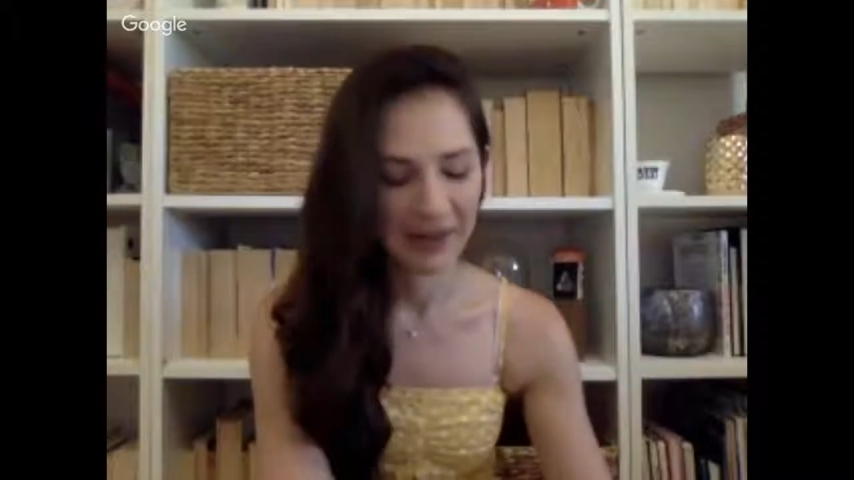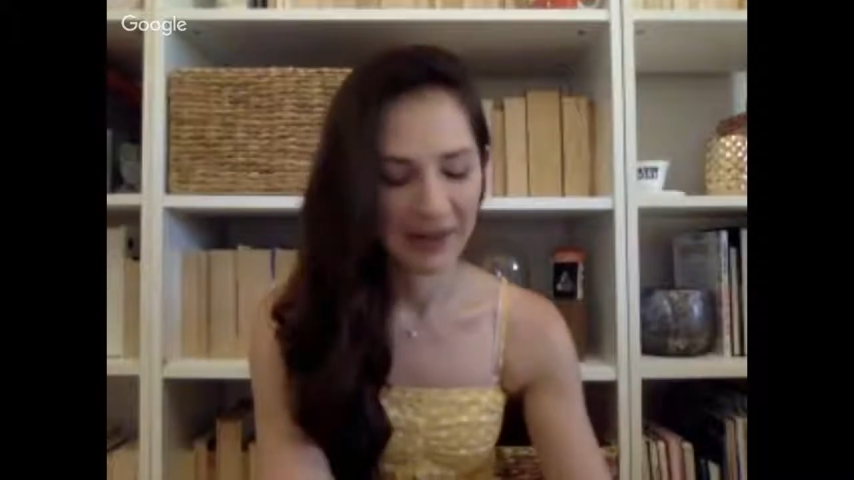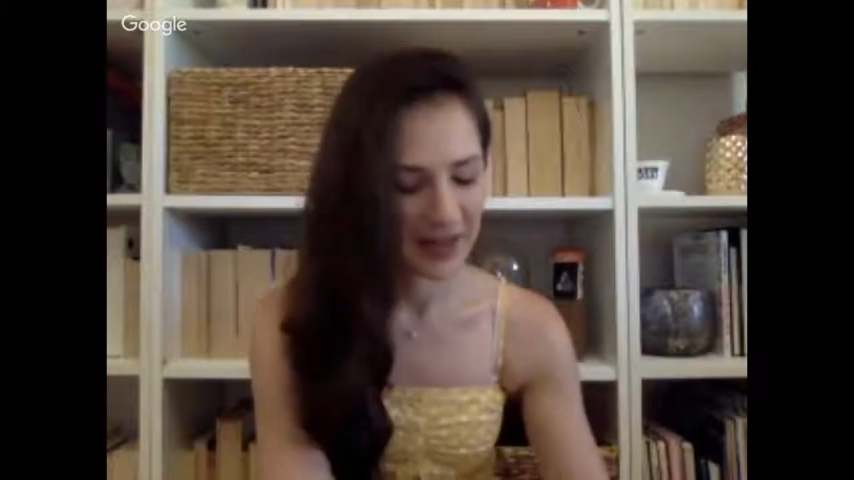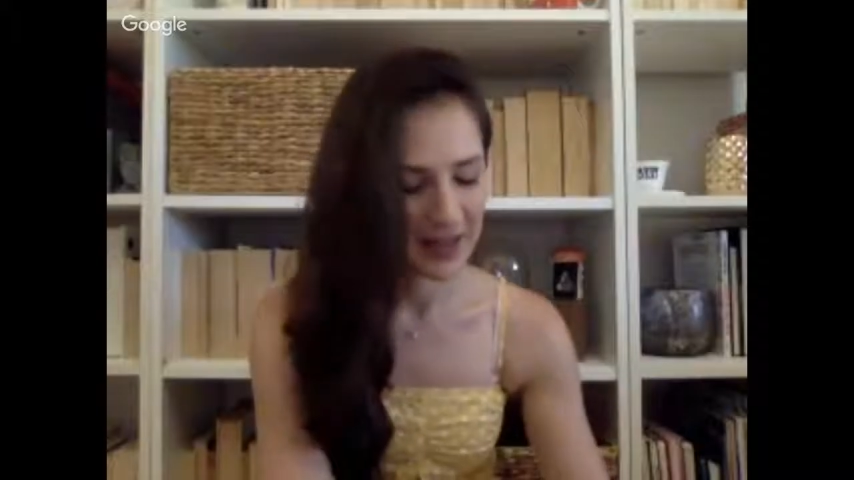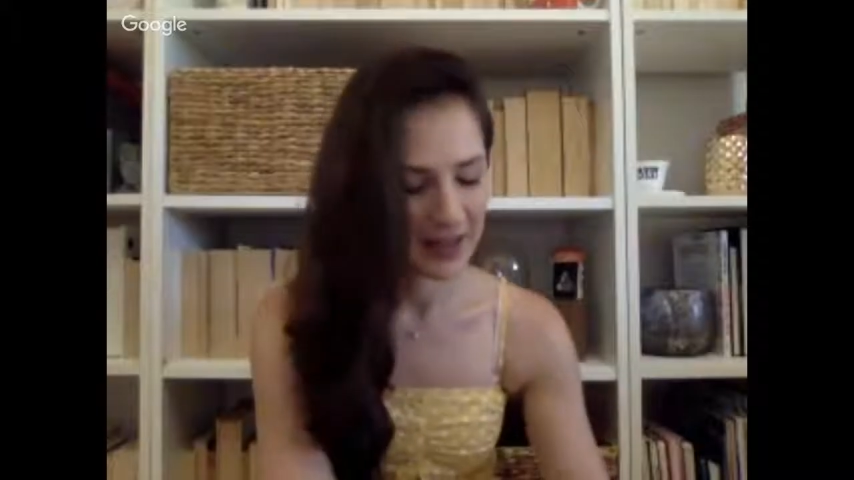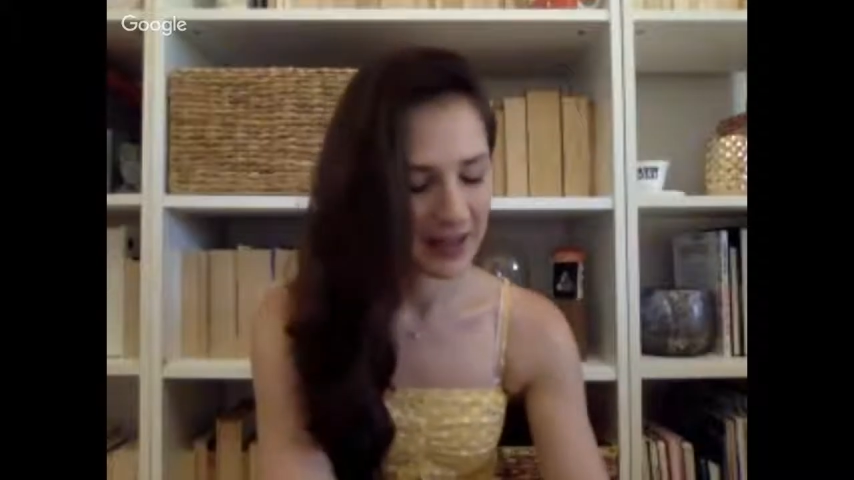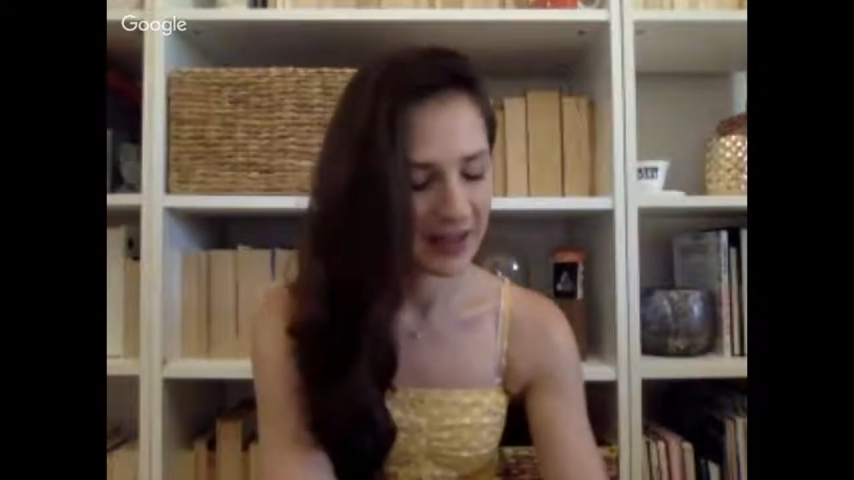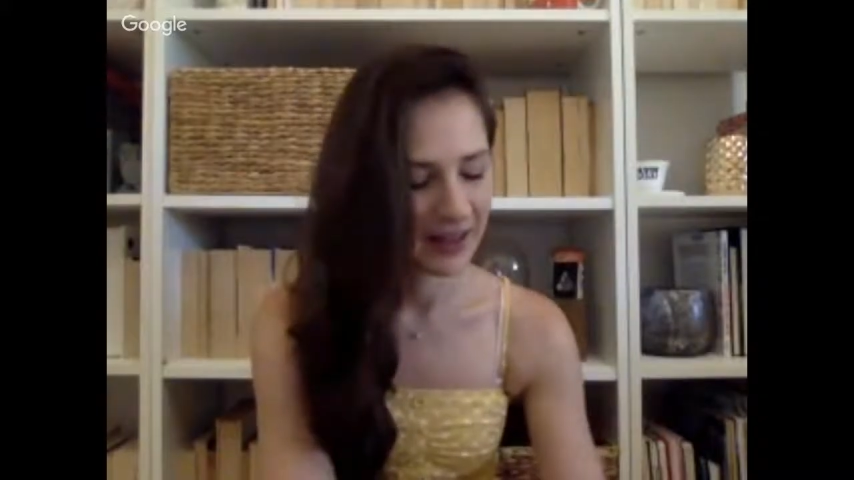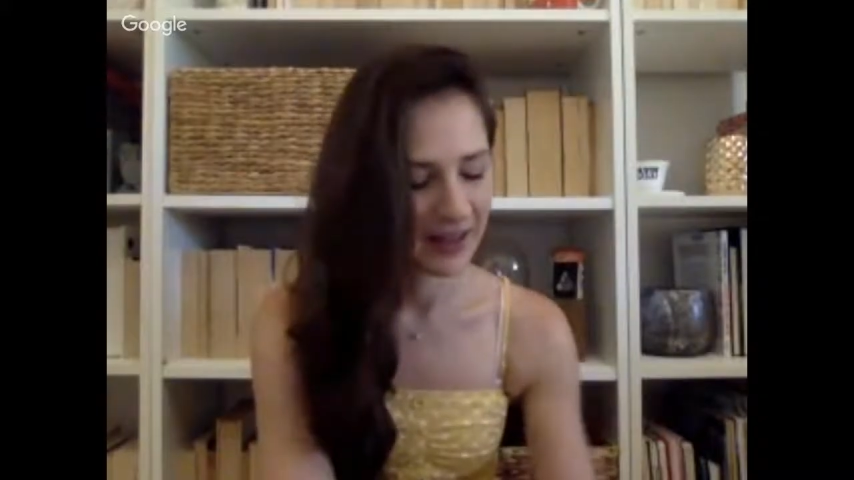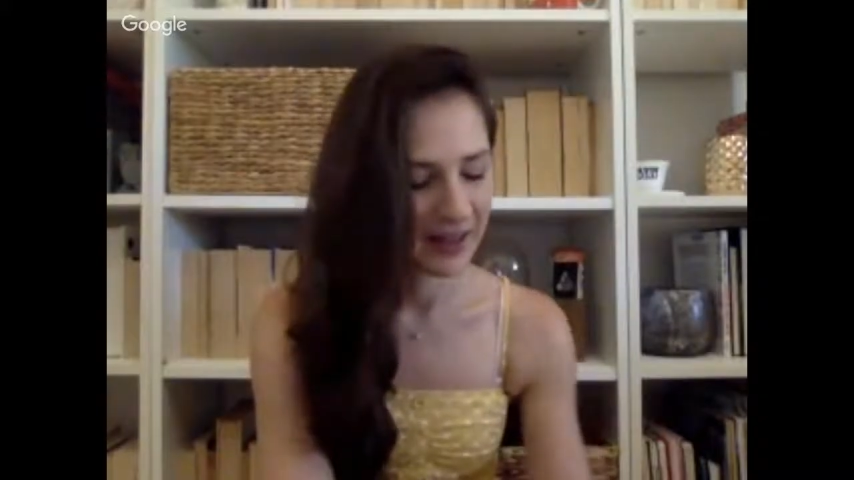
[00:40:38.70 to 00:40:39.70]
It was
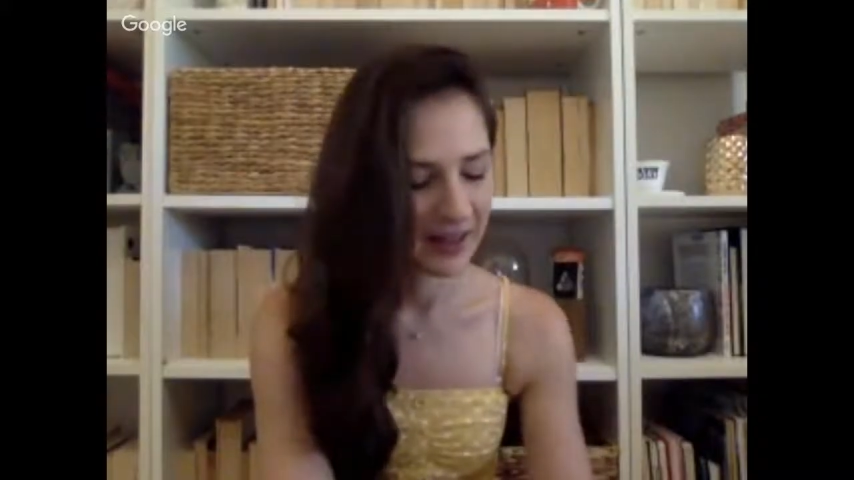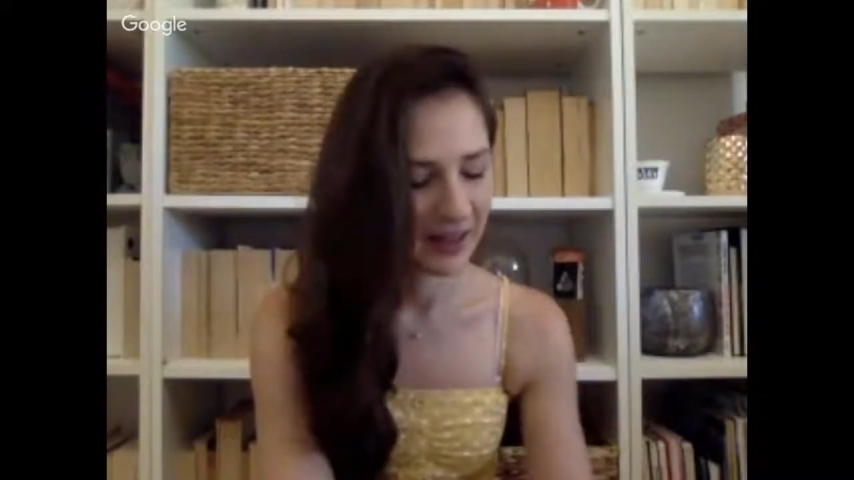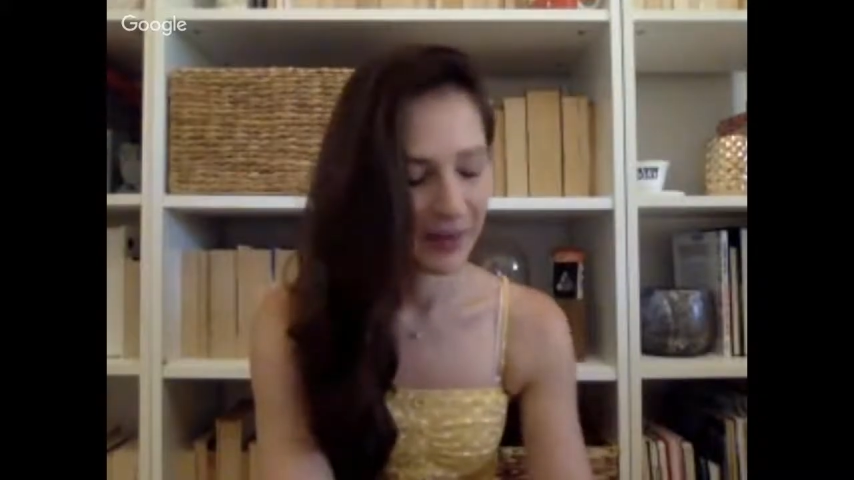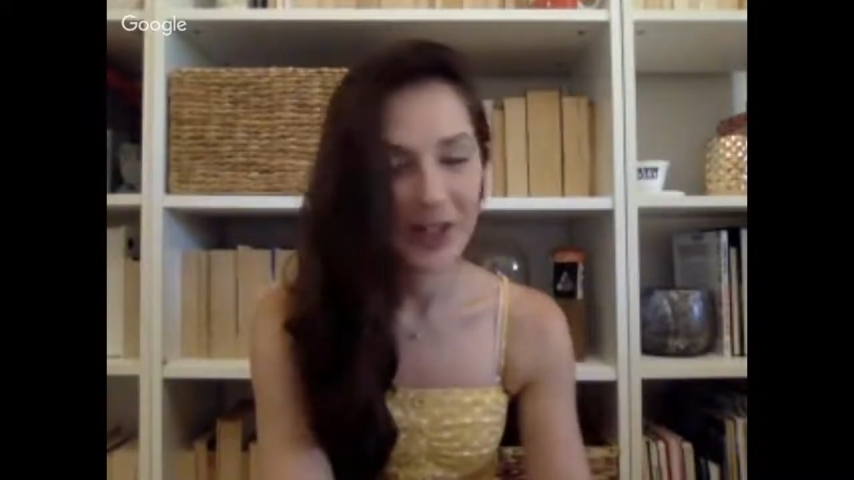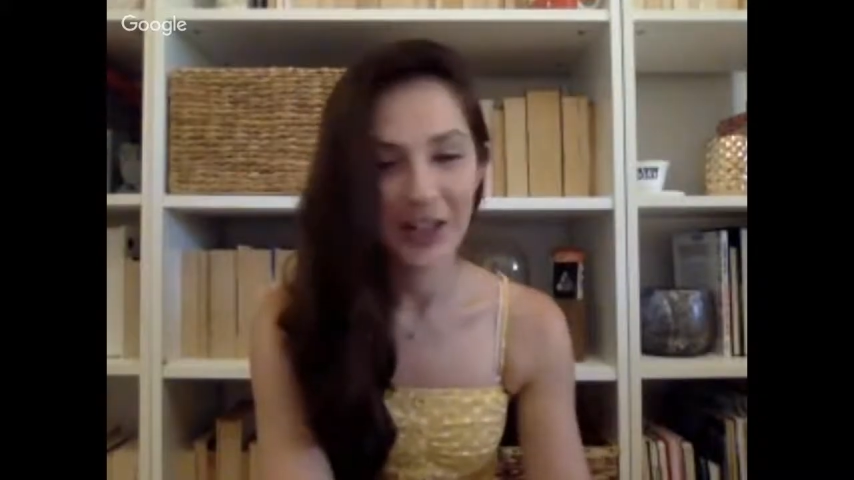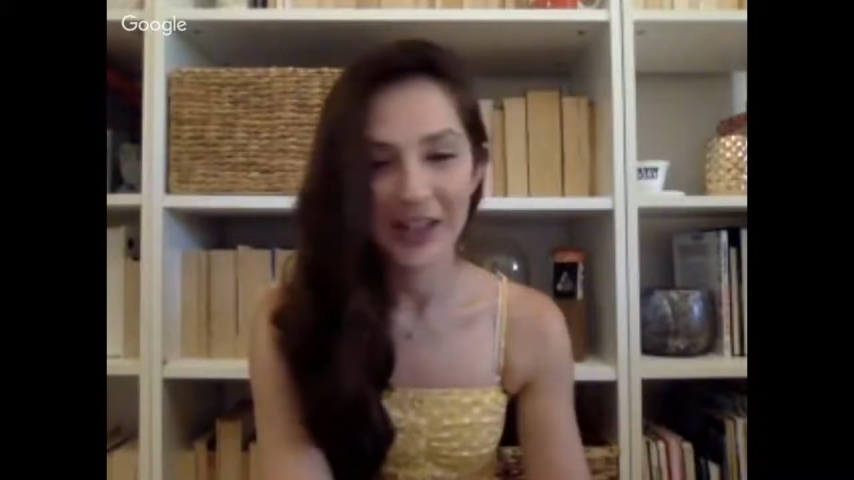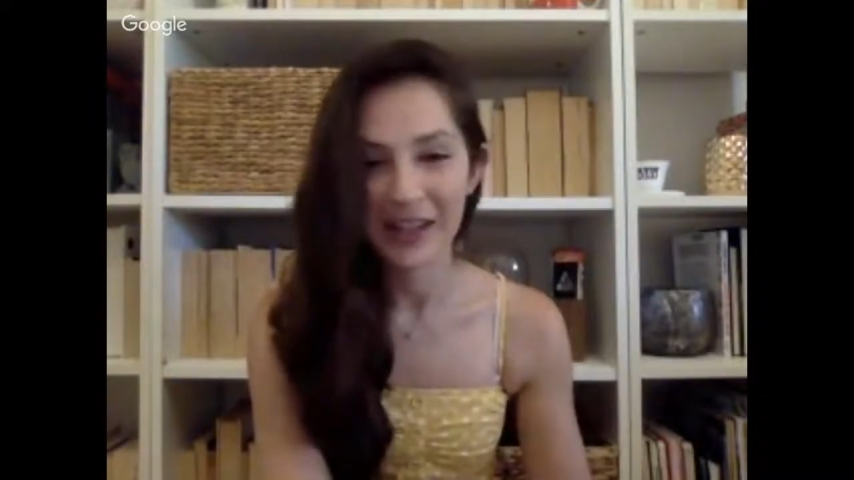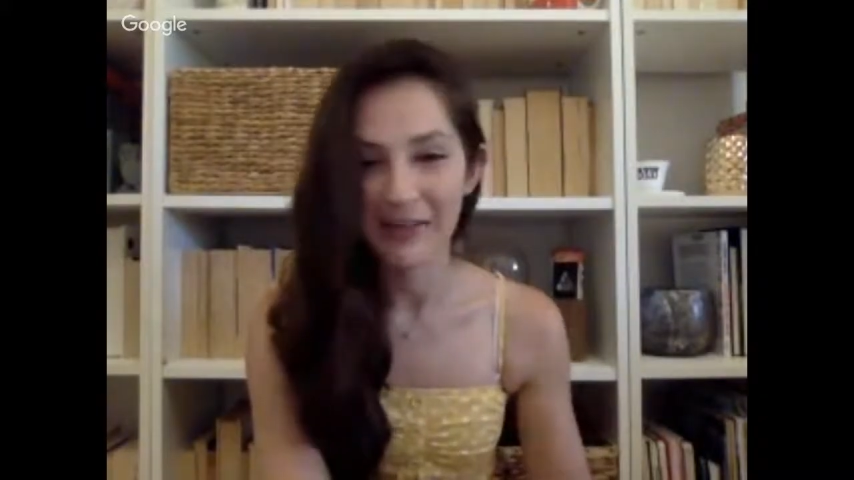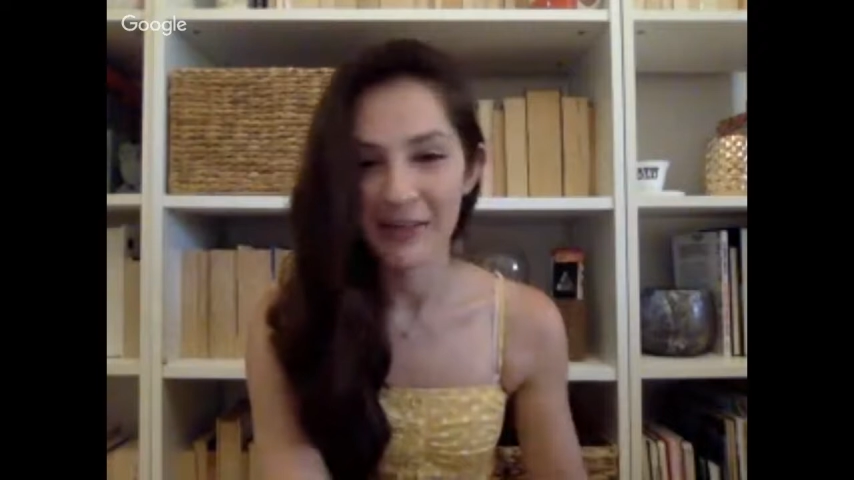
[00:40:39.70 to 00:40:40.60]
originally